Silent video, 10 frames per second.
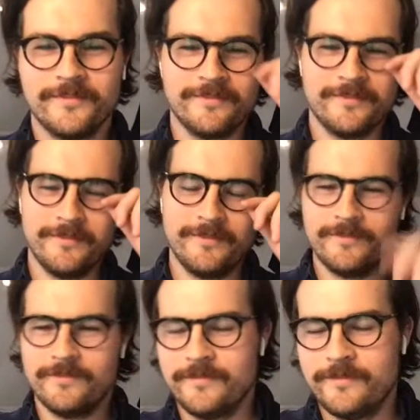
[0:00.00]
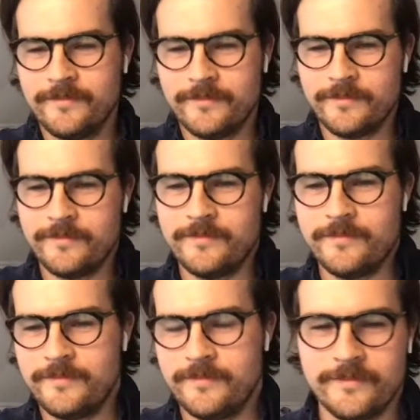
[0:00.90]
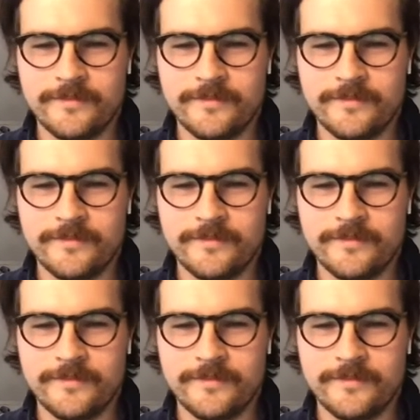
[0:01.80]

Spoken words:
(silence)